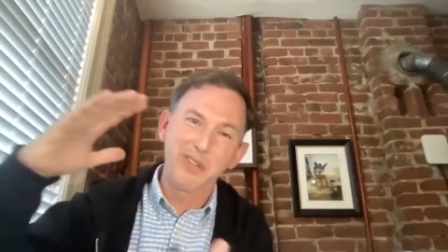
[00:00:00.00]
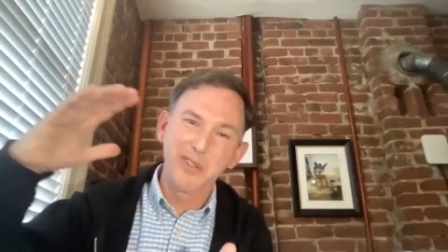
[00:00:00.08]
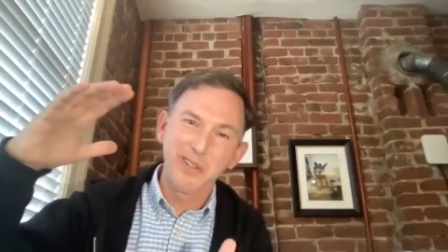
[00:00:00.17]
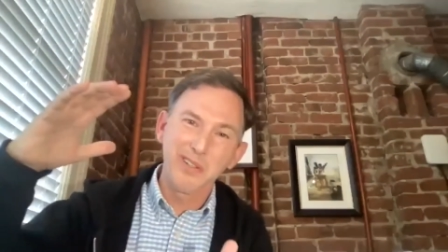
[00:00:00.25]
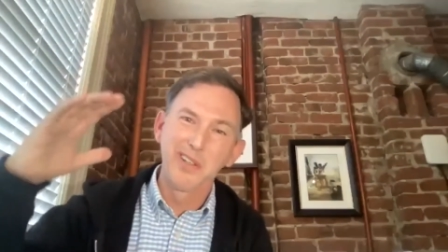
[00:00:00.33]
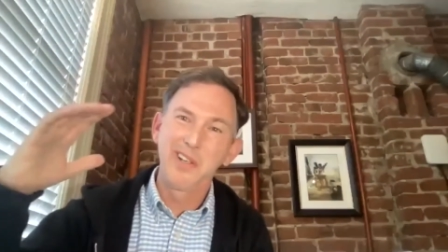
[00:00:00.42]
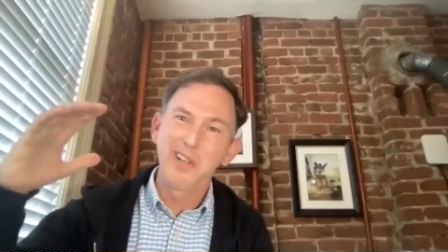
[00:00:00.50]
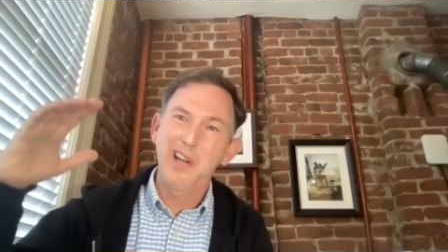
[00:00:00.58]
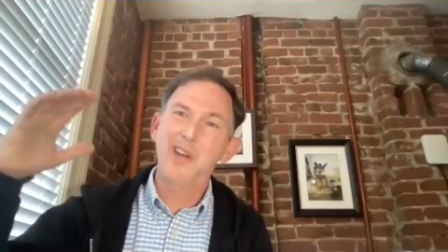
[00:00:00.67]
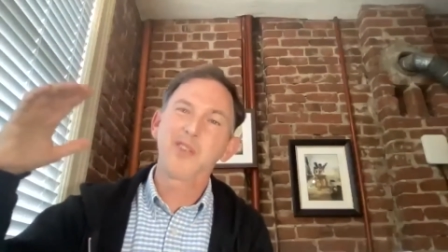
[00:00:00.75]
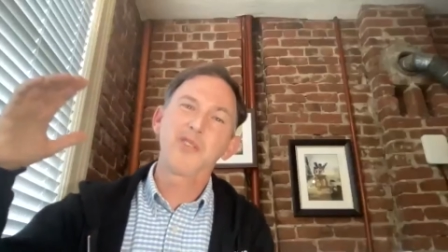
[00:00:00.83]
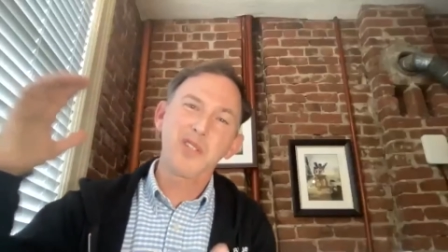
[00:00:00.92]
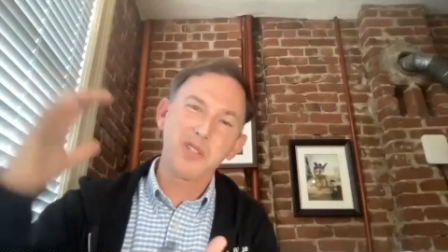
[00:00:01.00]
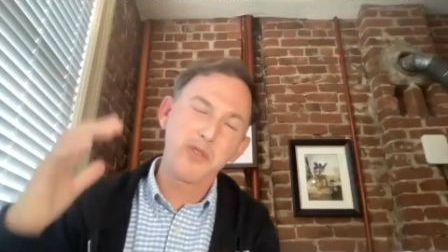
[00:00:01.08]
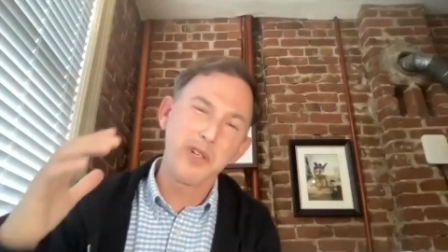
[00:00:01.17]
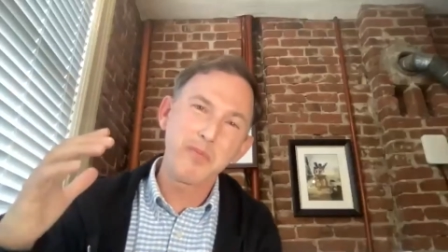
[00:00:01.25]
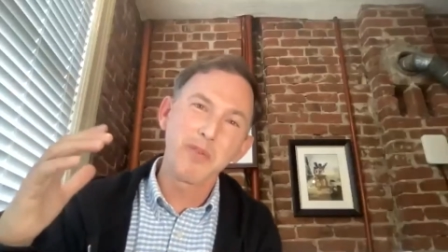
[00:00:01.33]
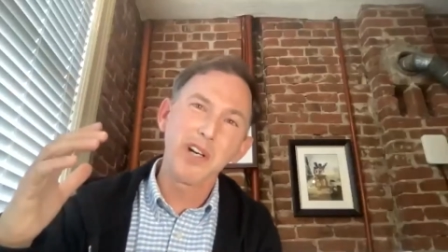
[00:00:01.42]
or how do we
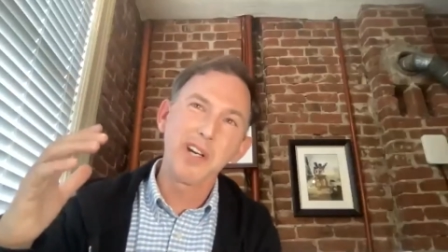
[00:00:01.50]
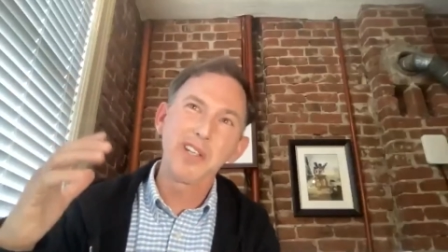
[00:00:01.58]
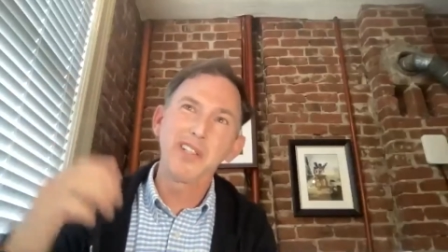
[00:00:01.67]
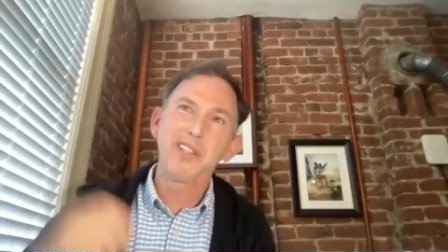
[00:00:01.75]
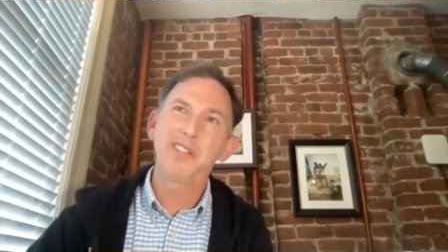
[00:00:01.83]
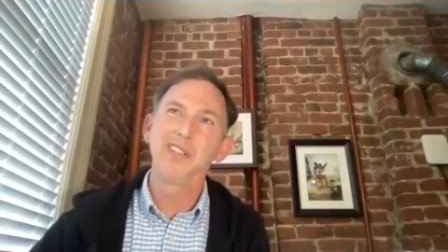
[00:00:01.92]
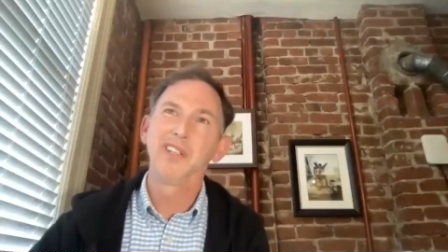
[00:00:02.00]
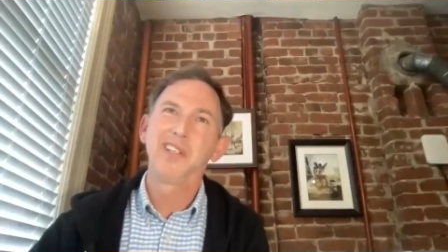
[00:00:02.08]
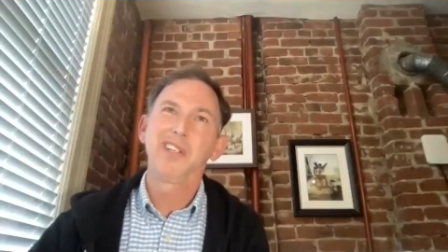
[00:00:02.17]
streamline it